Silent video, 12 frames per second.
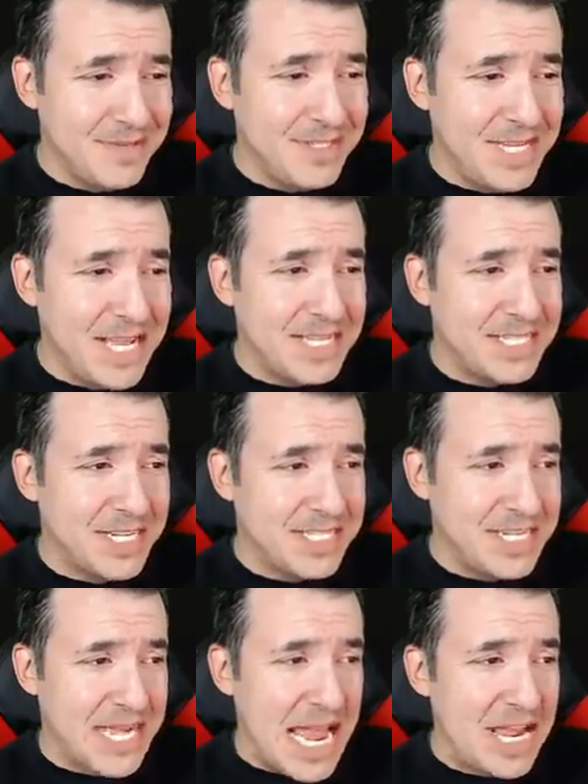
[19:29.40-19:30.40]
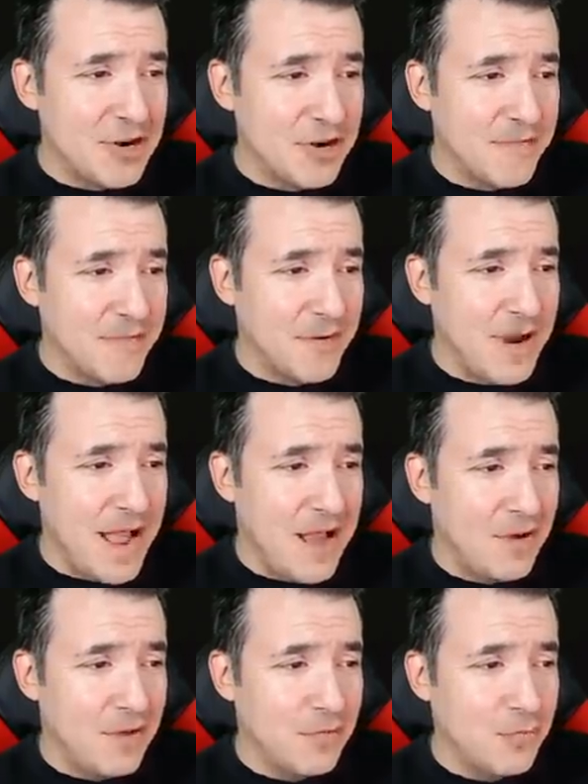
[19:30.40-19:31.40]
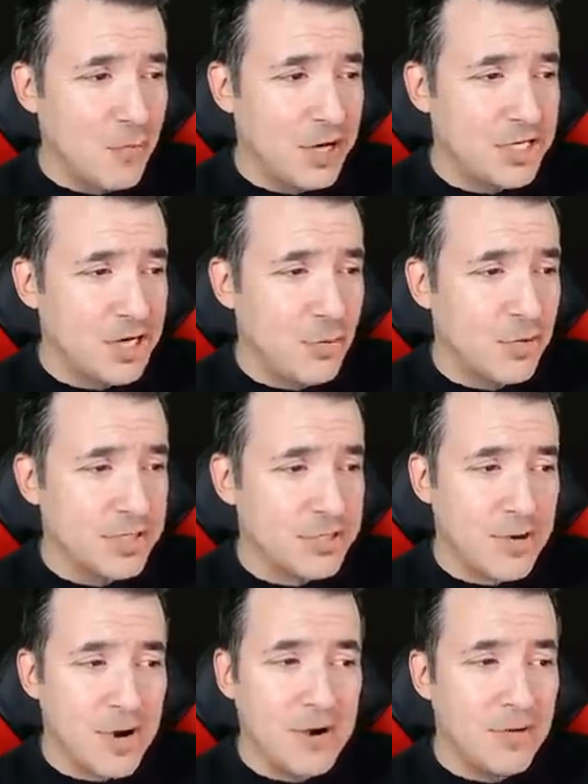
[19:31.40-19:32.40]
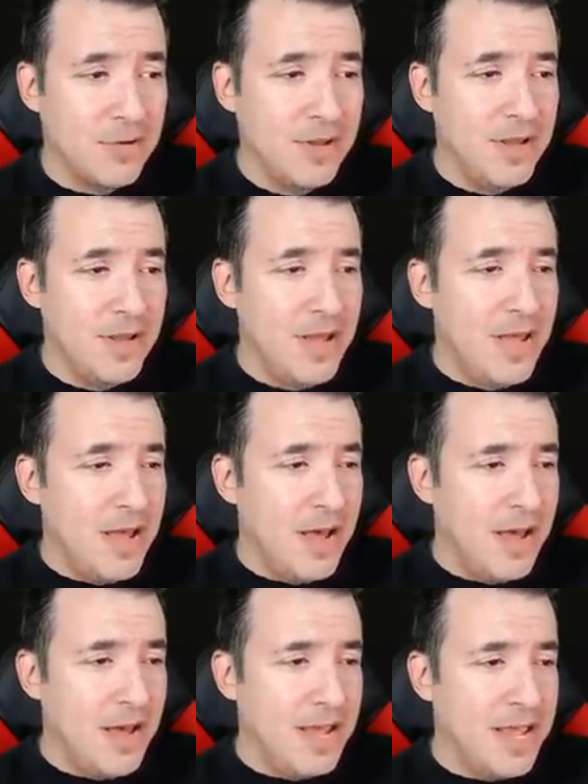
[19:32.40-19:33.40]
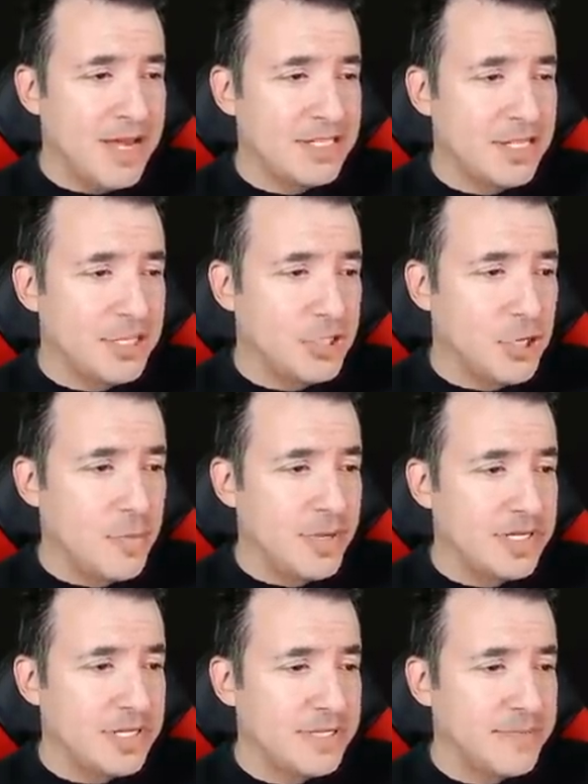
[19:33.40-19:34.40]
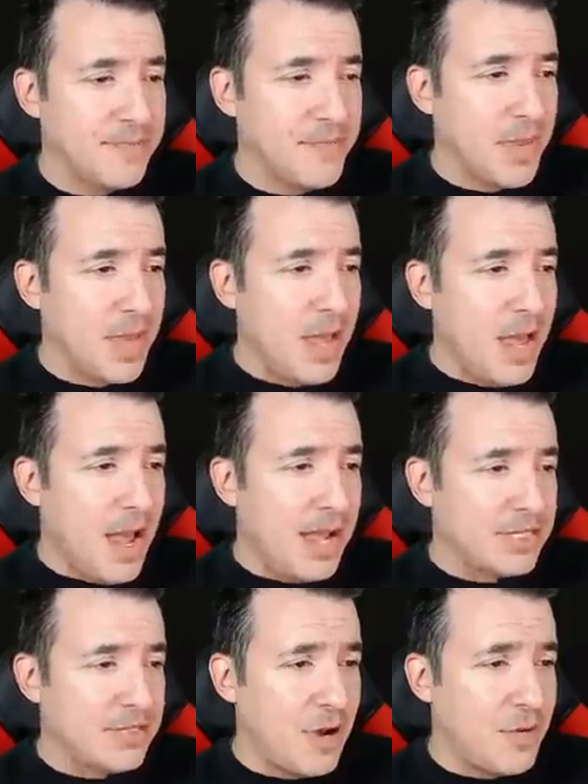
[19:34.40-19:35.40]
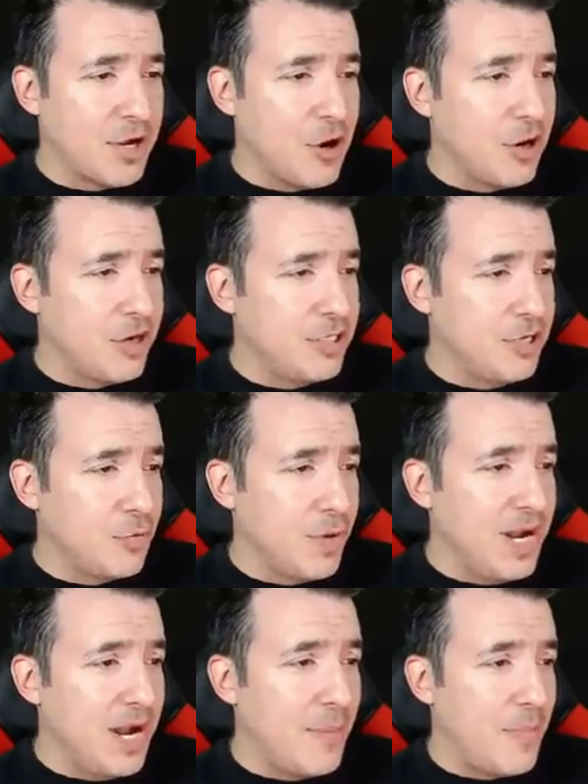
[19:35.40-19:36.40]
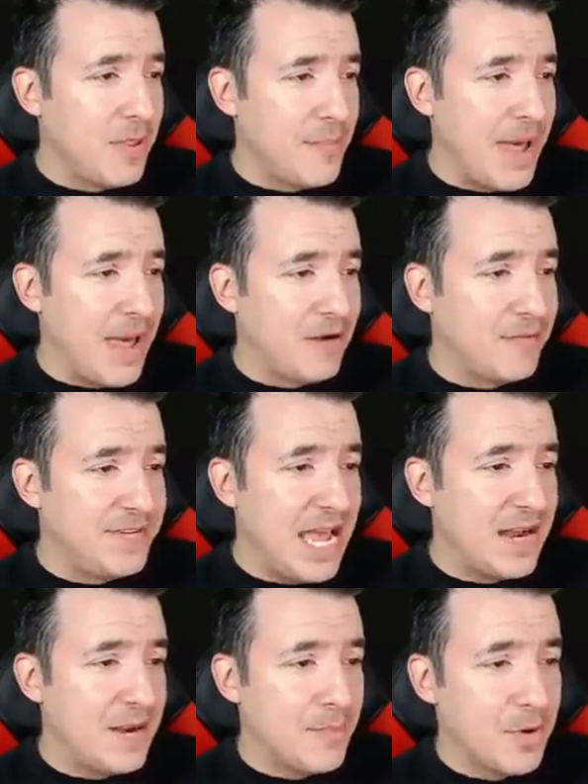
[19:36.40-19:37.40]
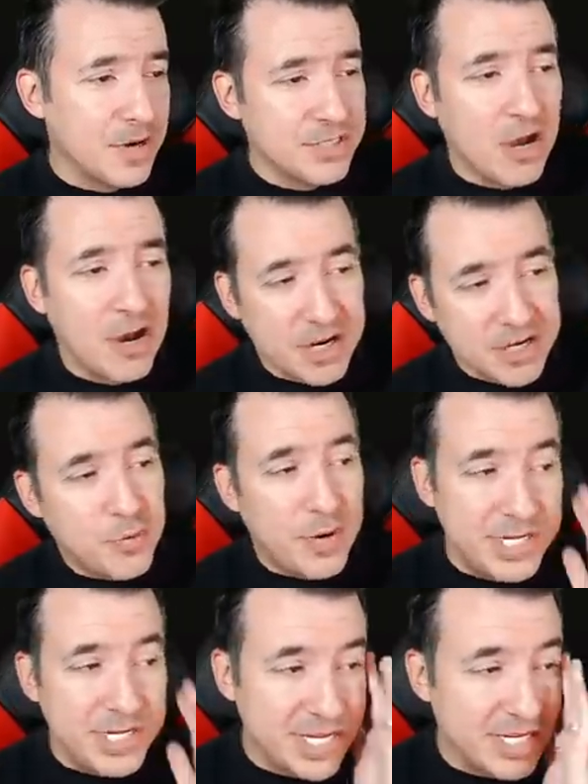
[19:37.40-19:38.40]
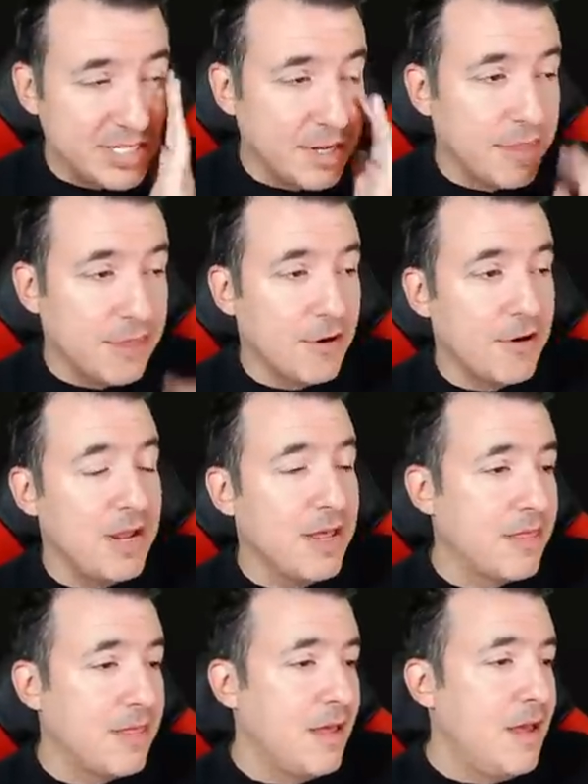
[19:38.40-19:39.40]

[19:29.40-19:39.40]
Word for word: sets the standard for how Russia will struggle against the Germans. So I would encourage you to read up on the Battle of Tannenberg. It's August 26th to 30th